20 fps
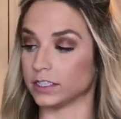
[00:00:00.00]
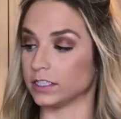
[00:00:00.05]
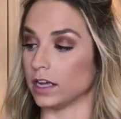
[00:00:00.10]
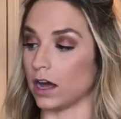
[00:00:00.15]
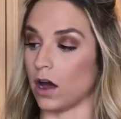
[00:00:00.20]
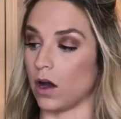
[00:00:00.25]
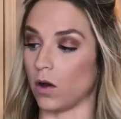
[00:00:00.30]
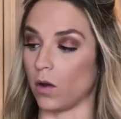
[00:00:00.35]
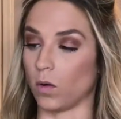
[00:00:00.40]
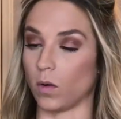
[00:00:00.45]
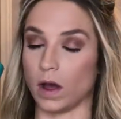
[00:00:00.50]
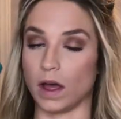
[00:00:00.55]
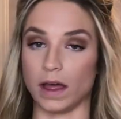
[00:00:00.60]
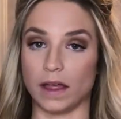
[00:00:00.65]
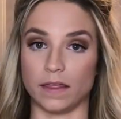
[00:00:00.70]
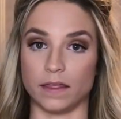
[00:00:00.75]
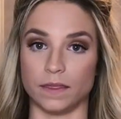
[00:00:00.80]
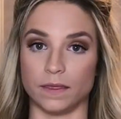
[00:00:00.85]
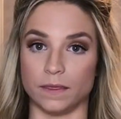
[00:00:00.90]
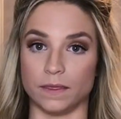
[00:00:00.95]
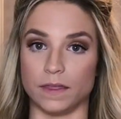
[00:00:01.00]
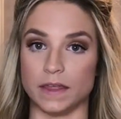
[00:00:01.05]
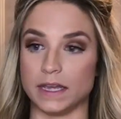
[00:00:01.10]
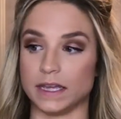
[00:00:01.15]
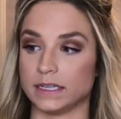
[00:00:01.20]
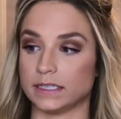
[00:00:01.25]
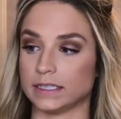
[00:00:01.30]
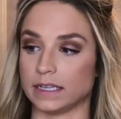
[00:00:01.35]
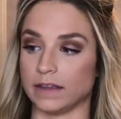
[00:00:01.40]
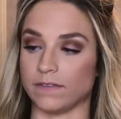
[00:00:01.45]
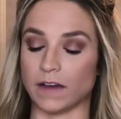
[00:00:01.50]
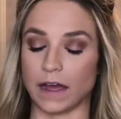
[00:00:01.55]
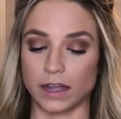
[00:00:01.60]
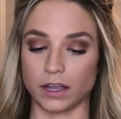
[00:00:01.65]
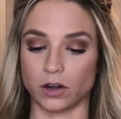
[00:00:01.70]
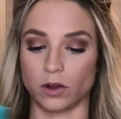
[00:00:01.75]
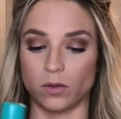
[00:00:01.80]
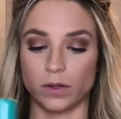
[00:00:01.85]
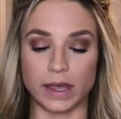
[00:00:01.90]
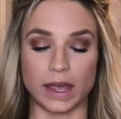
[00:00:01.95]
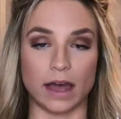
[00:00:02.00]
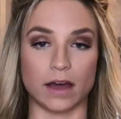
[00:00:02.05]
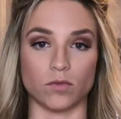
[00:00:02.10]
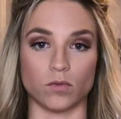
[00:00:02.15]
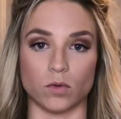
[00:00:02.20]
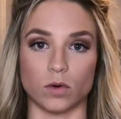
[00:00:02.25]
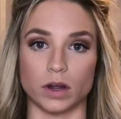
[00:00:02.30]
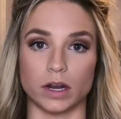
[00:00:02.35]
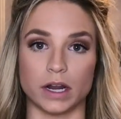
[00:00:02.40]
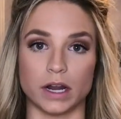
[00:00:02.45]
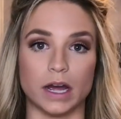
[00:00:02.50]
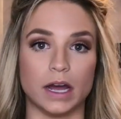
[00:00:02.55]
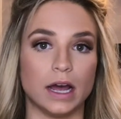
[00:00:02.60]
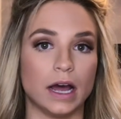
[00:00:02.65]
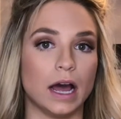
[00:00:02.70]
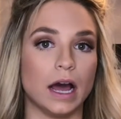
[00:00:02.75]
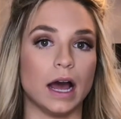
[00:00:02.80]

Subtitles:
So this, if I could only have one,